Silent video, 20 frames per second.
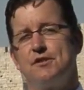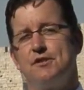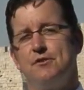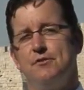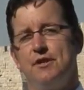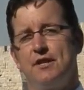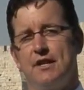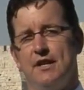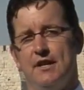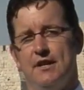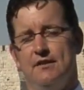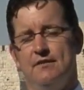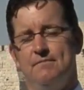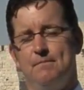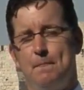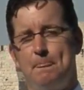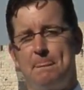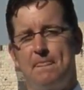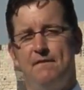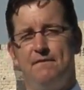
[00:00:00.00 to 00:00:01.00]
to you again
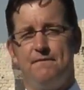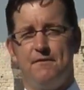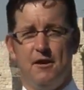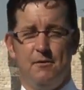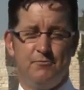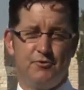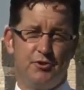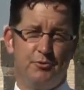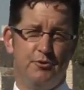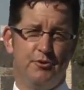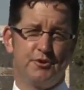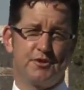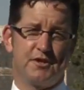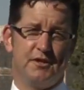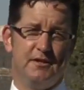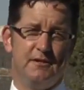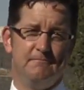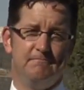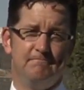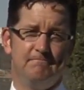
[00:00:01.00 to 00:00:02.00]
from
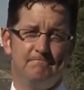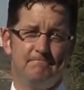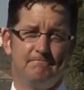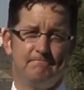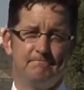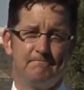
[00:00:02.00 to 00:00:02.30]
Jerusalem.